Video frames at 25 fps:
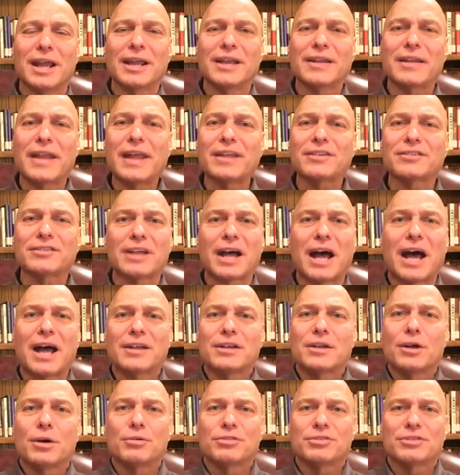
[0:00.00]
And that's,
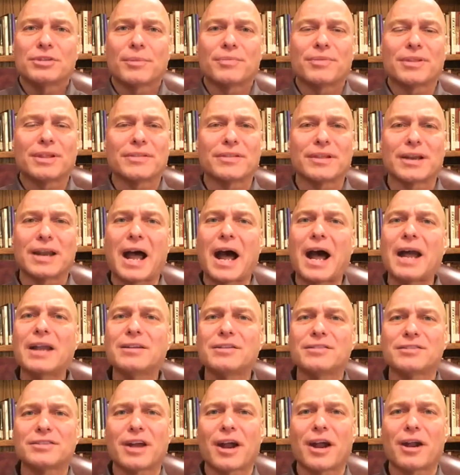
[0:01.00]
I know, something that I
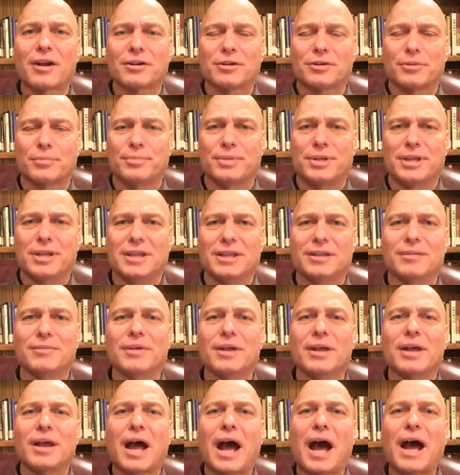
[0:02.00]
desire to be.
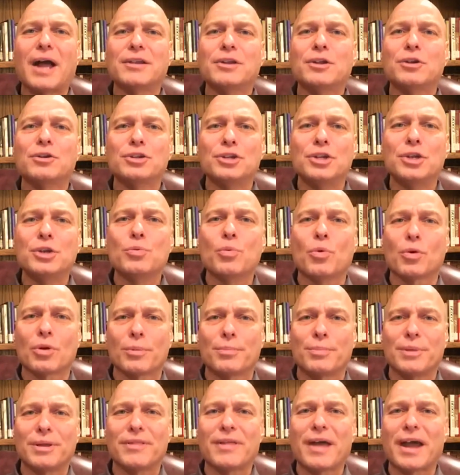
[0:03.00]
I know you want
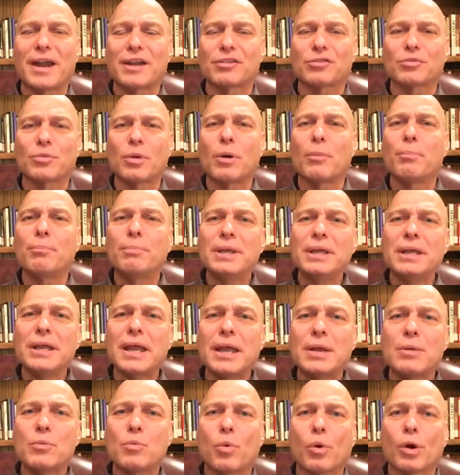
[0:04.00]
to be that as well. Be
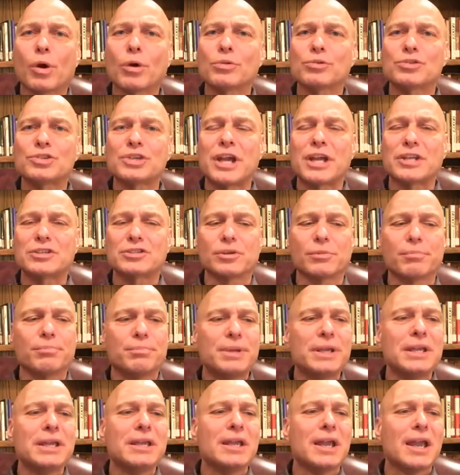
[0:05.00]
a world changer.
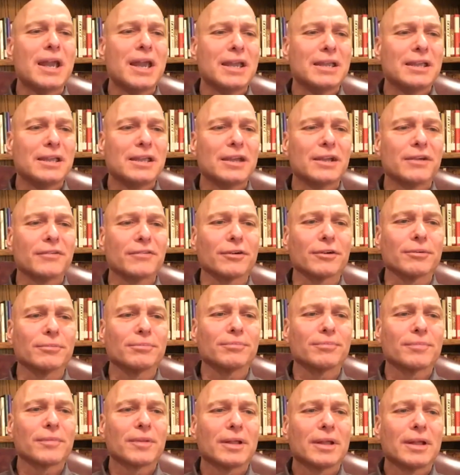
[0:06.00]
Be a giver.
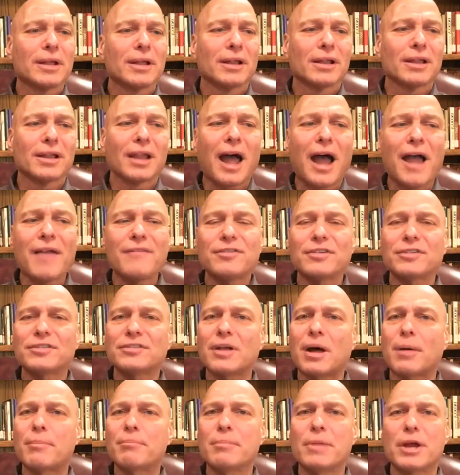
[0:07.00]
Life is
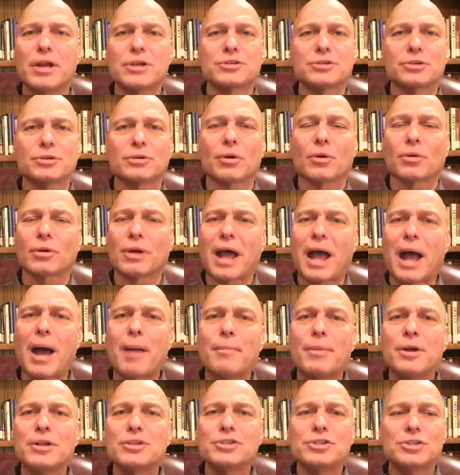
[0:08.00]
not measured on how
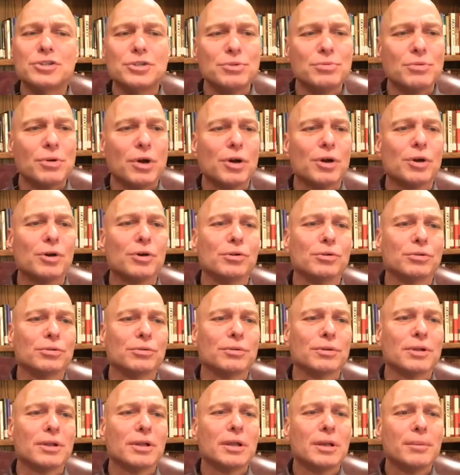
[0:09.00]
much you
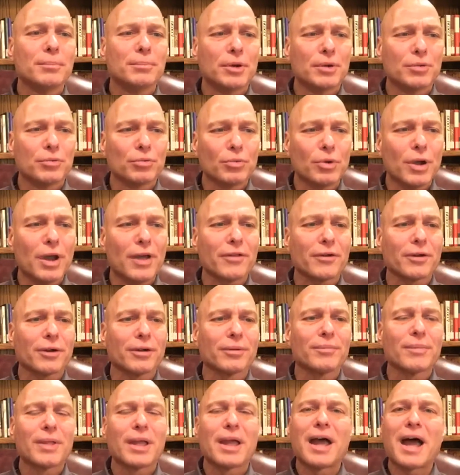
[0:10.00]
own, but
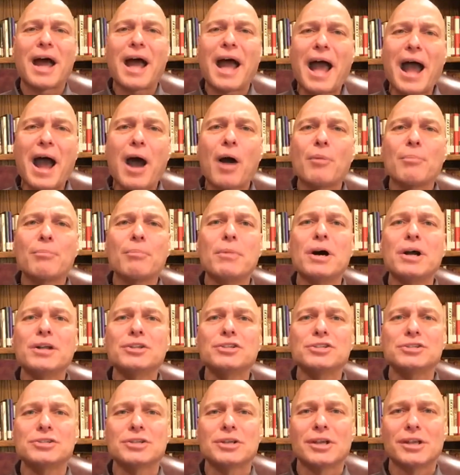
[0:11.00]
rather how
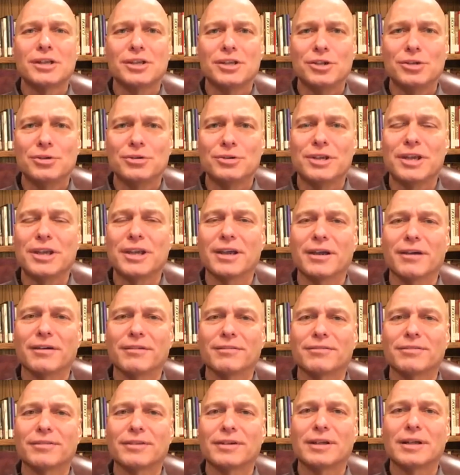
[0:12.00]
much you
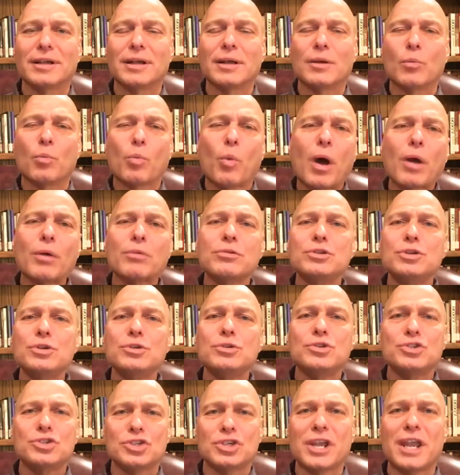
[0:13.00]
give. Why don't
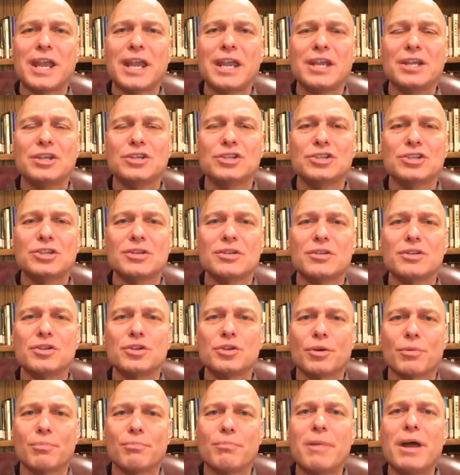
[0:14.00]
you change
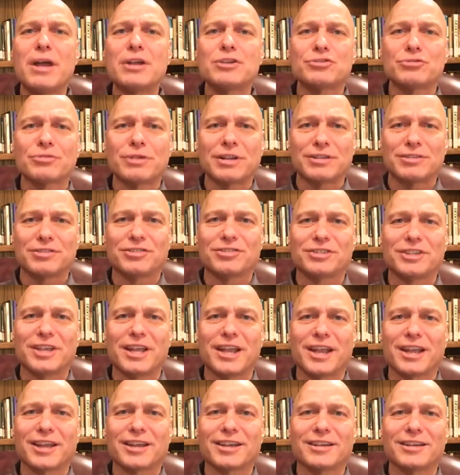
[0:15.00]
your measuring
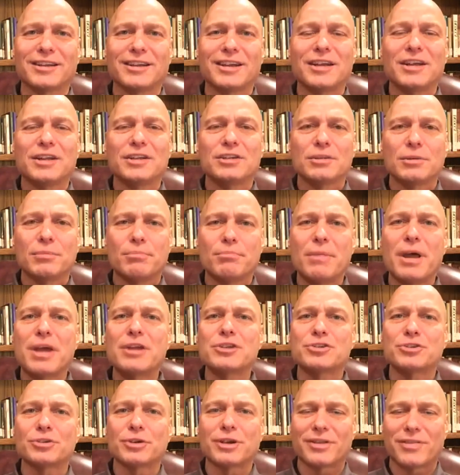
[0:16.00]
stick to
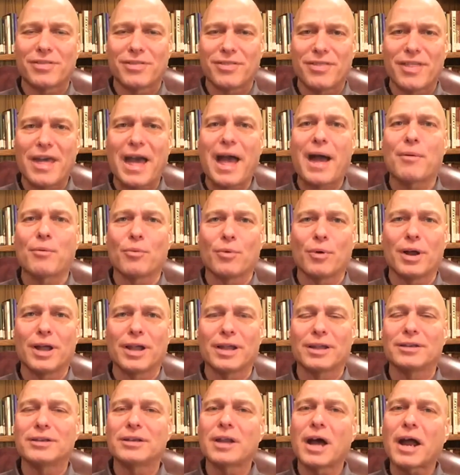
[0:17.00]
measure it that
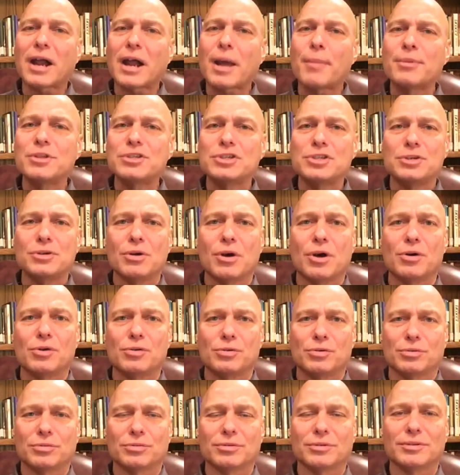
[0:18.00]
way? Not how much you
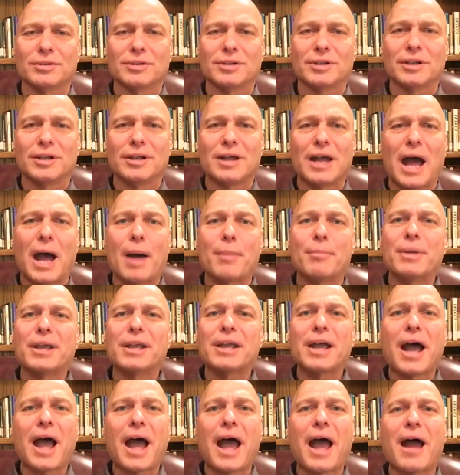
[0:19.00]
own, how
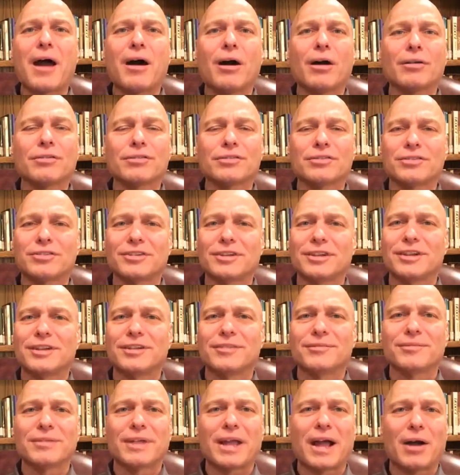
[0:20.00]
big a house,
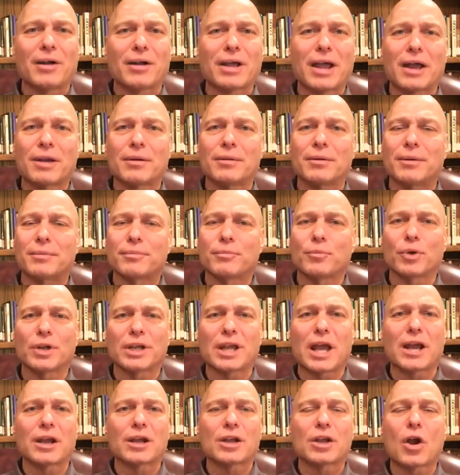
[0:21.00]

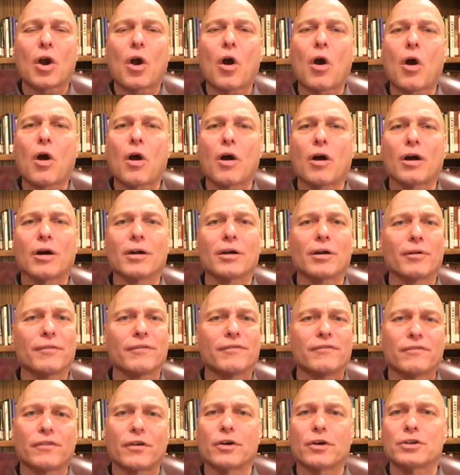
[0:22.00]
what kind of car or
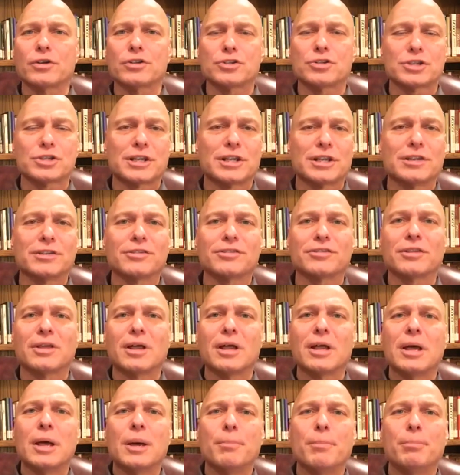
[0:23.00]
furnishings,
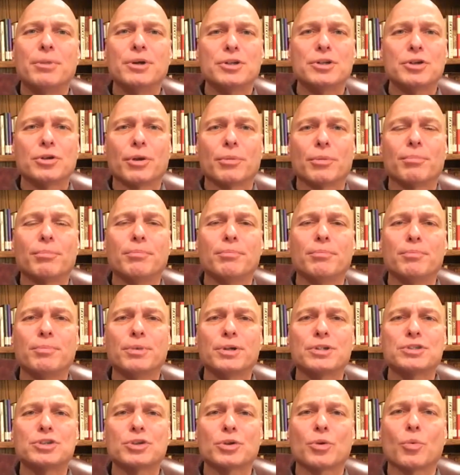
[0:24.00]
but your
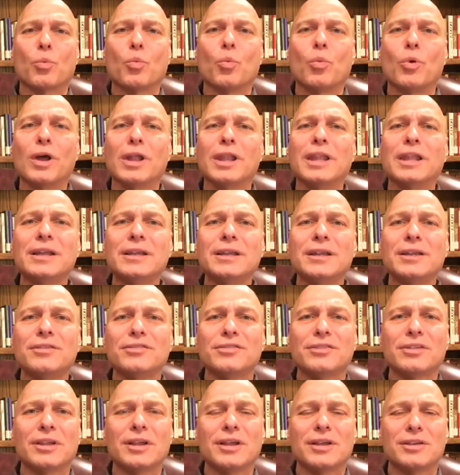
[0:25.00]

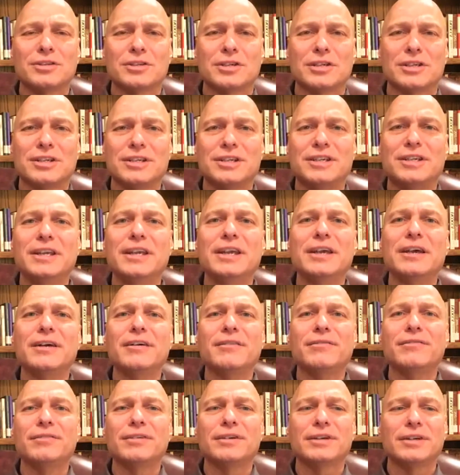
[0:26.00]
willingness to
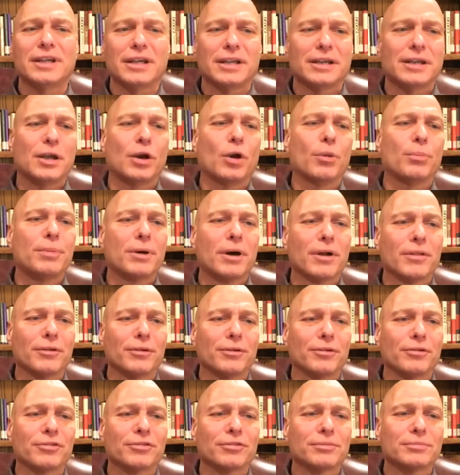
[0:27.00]
give and help
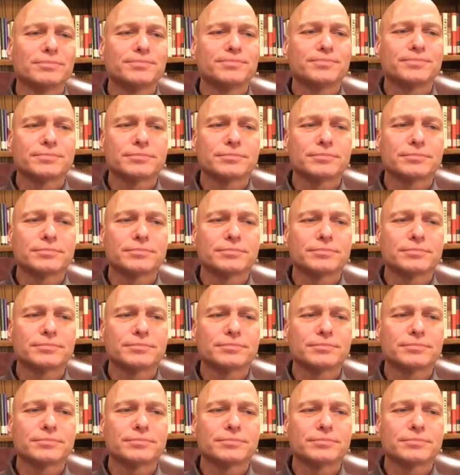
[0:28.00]
others.